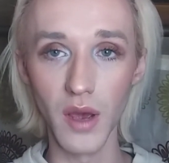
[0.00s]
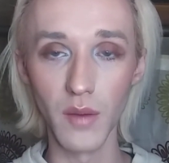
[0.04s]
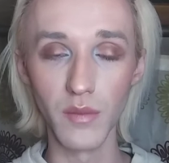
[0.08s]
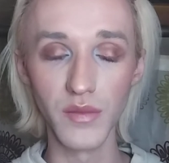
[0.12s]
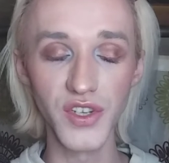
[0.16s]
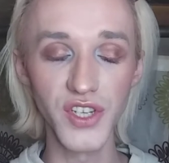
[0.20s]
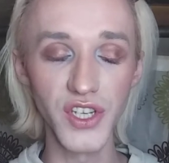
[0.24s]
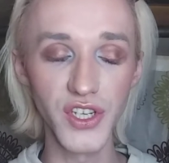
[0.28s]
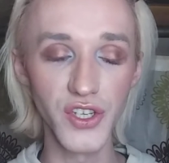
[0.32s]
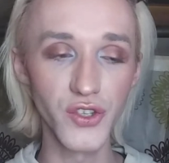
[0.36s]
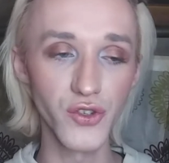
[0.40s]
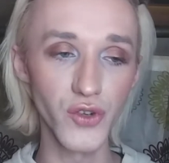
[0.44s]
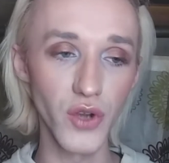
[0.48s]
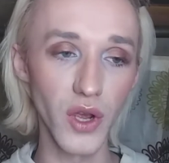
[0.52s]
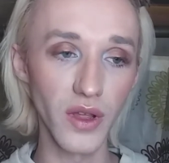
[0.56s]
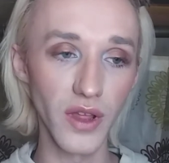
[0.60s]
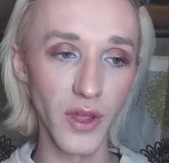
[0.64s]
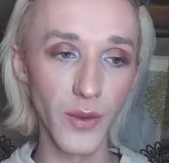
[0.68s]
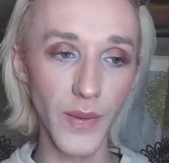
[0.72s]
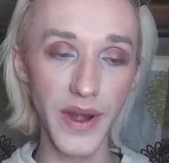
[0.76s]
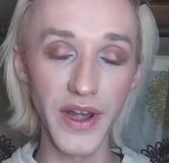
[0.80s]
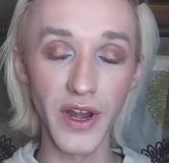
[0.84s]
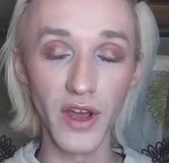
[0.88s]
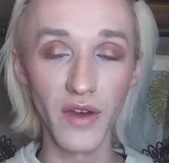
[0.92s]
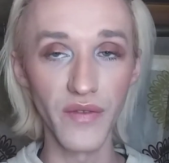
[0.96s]
She's struggling
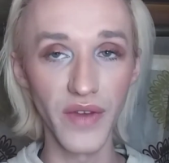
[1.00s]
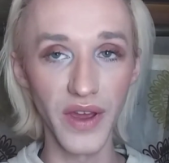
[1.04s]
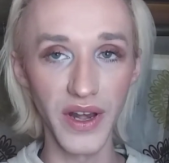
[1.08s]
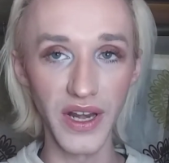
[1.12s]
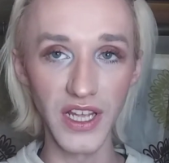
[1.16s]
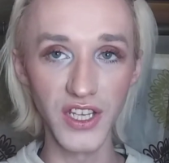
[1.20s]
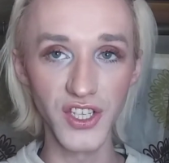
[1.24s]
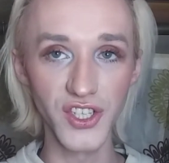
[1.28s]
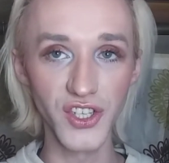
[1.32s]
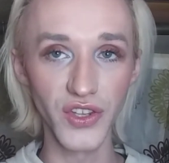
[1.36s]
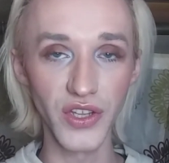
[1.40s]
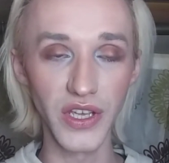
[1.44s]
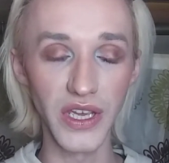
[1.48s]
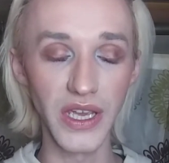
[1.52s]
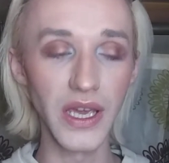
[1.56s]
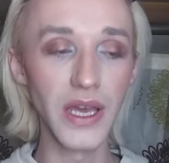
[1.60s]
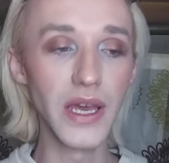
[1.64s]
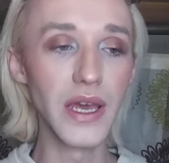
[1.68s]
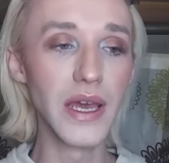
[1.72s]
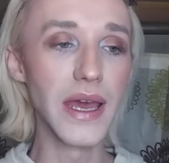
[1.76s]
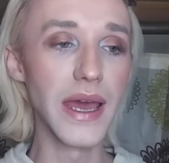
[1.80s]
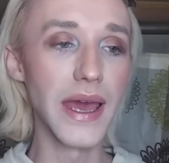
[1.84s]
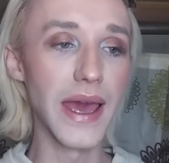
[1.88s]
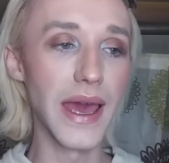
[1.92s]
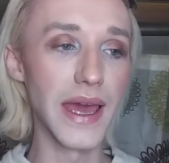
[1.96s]
right now financially,
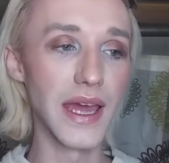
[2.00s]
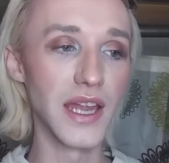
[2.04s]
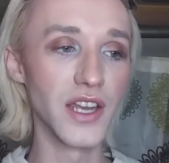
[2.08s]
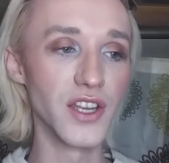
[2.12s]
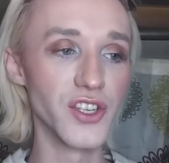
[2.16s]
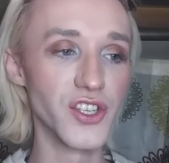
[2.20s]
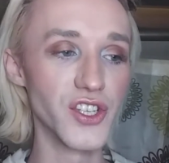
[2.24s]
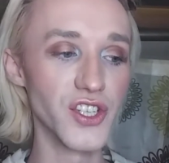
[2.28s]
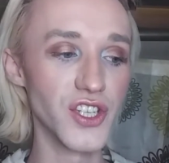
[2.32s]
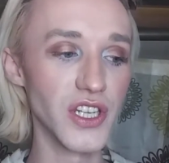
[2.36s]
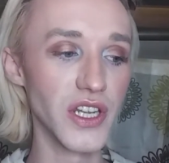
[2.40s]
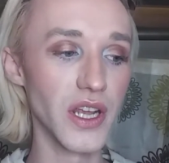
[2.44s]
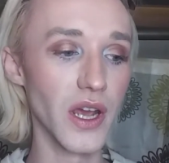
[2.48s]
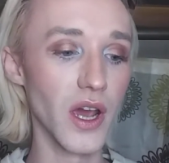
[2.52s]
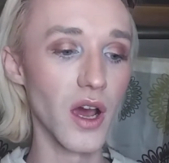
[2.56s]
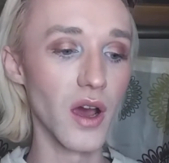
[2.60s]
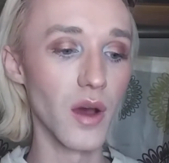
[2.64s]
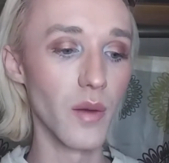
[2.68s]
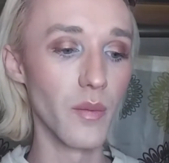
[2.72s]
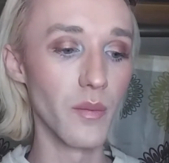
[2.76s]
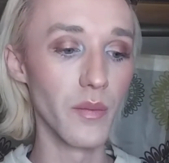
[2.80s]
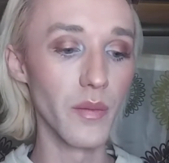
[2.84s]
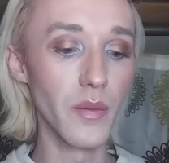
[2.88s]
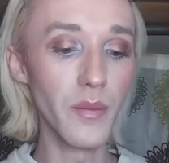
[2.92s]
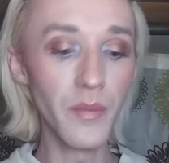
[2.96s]
and she
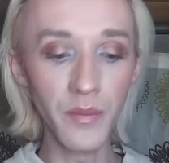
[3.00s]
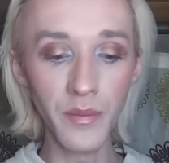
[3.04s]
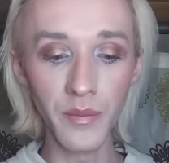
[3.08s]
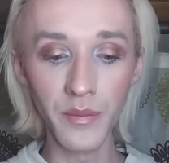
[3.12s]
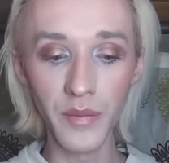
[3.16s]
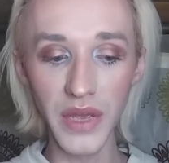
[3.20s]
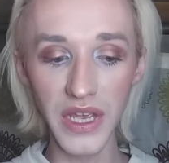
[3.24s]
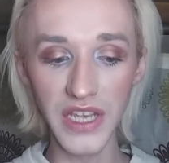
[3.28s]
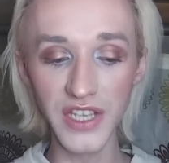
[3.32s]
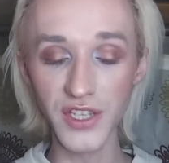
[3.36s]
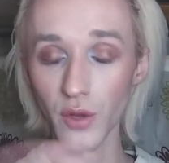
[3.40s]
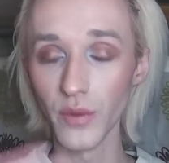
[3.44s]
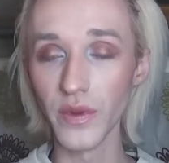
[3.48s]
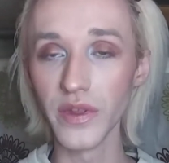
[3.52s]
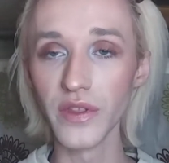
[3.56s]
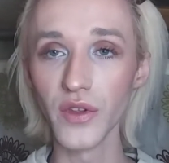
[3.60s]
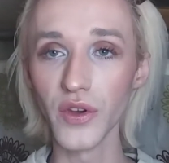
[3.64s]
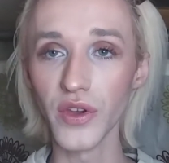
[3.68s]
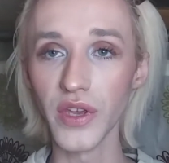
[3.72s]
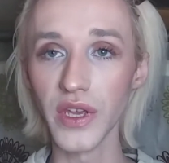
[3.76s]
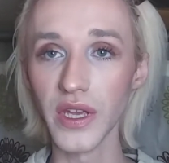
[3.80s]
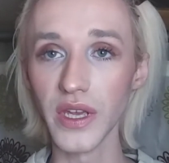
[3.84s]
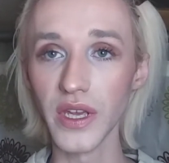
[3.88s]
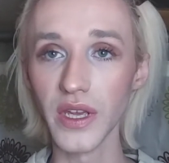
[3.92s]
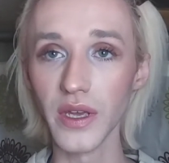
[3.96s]
is only
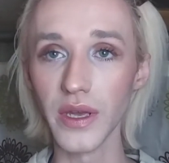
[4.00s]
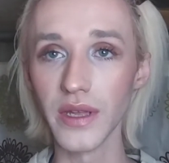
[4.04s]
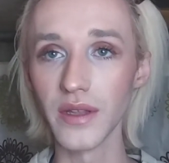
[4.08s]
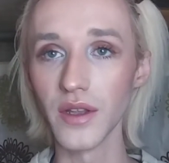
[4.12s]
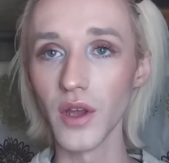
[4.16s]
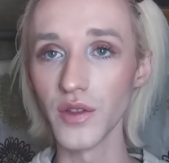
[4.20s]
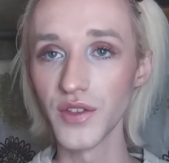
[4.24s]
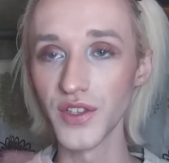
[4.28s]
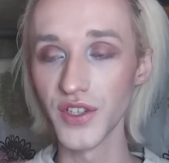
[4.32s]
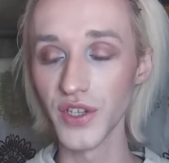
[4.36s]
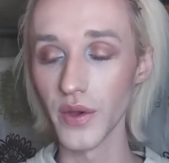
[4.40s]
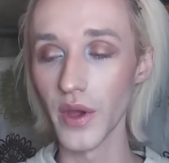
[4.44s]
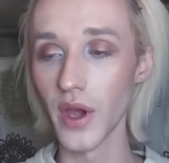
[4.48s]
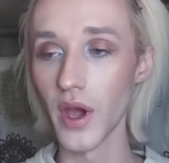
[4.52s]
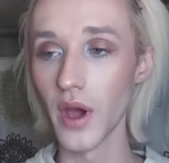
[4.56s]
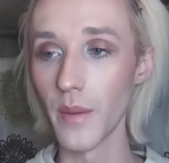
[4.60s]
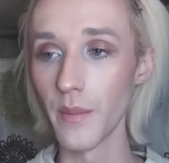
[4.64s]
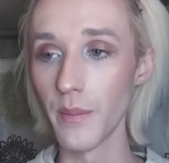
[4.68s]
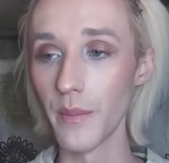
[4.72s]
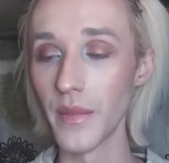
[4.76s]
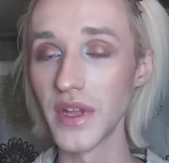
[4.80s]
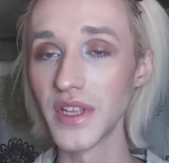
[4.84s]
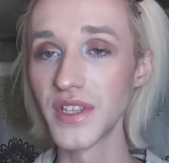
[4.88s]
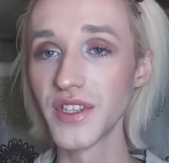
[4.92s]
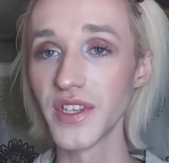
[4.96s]
looking to
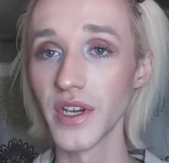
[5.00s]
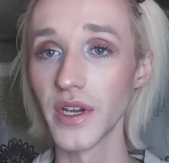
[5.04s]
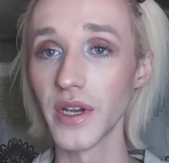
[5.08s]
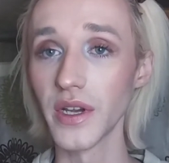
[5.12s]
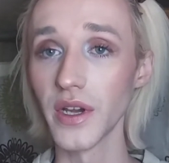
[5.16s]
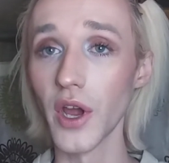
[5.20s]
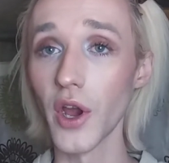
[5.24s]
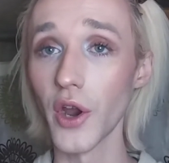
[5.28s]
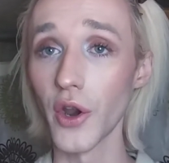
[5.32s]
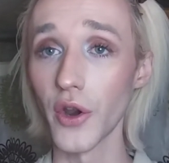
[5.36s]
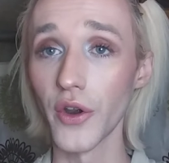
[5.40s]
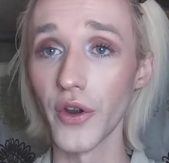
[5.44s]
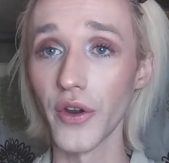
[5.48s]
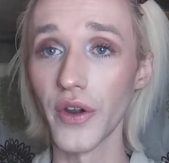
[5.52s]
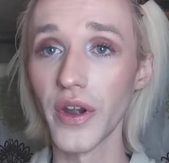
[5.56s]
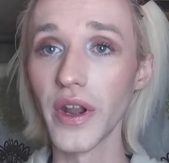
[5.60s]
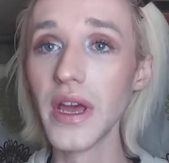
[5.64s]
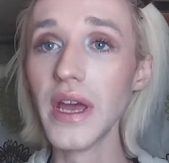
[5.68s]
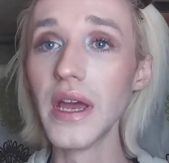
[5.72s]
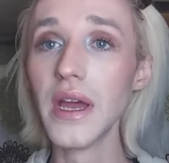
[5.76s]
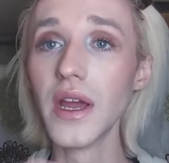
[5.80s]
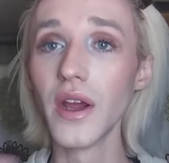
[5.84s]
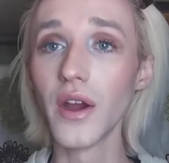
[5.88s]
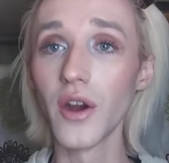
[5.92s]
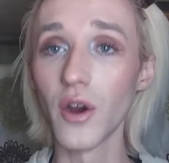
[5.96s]
earn
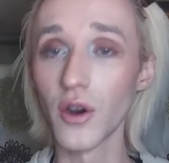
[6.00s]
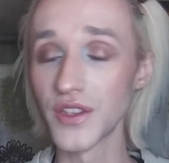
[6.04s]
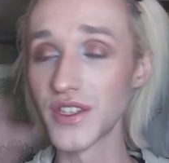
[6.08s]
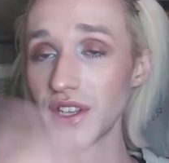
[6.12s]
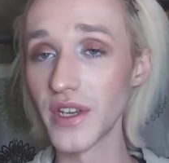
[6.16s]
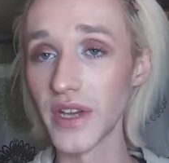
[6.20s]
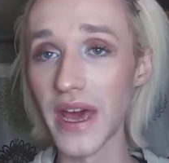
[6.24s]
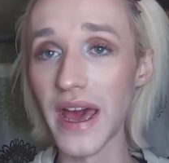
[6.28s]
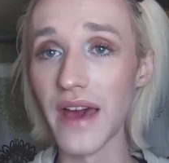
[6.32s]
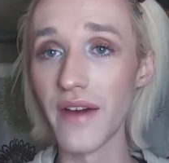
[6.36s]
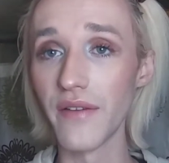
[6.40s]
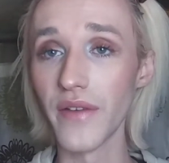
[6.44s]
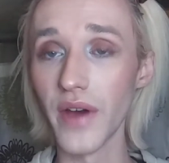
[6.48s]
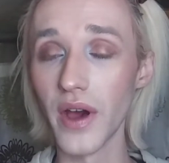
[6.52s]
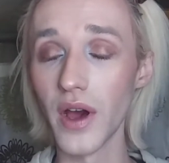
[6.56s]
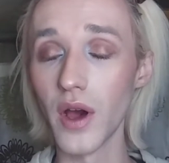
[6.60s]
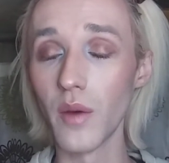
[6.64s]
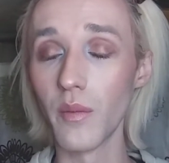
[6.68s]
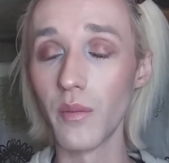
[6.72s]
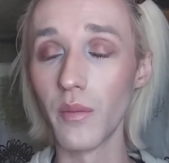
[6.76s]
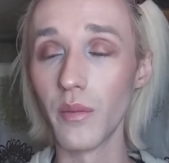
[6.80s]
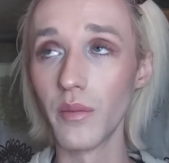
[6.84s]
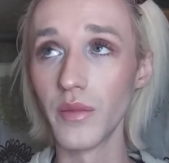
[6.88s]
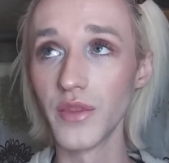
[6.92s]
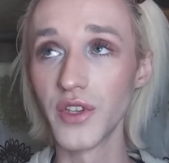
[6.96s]
or to have
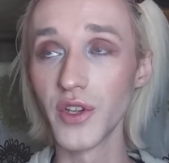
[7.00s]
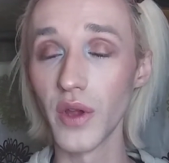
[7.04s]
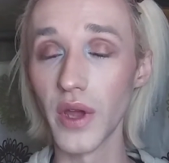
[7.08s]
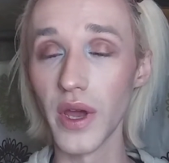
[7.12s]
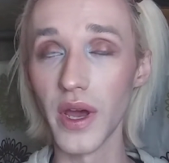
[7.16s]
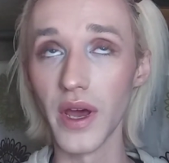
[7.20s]
$300